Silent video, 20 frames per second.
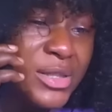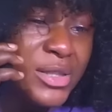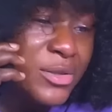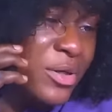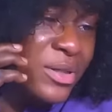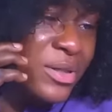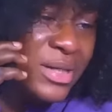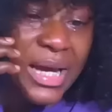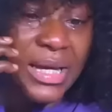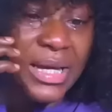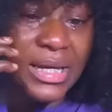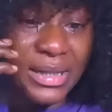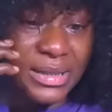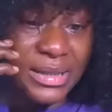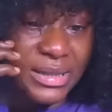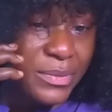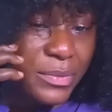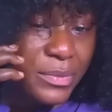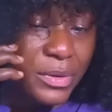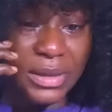It's not that
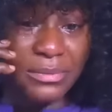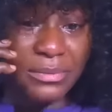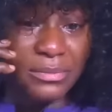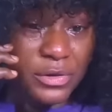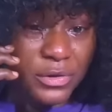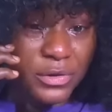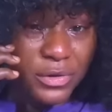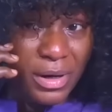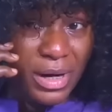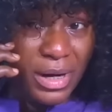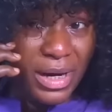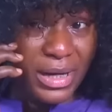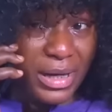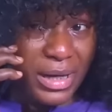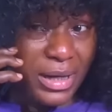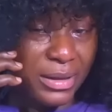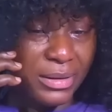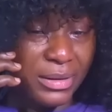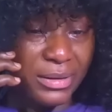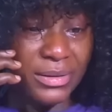easy, but I'm
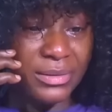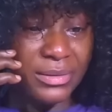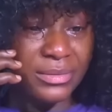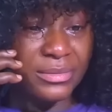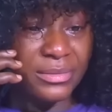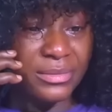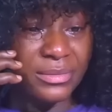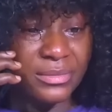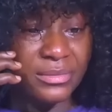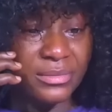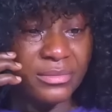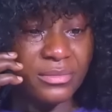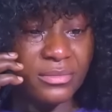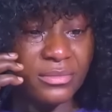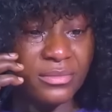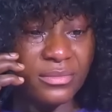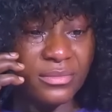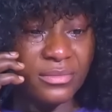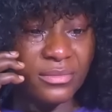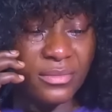trying.
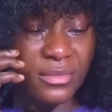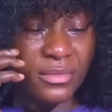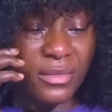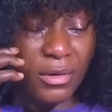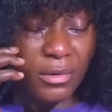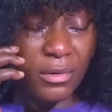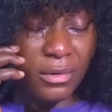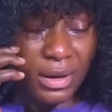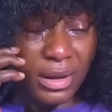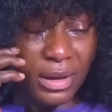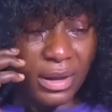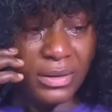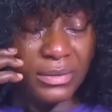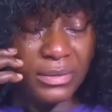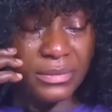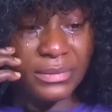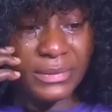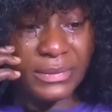Okay.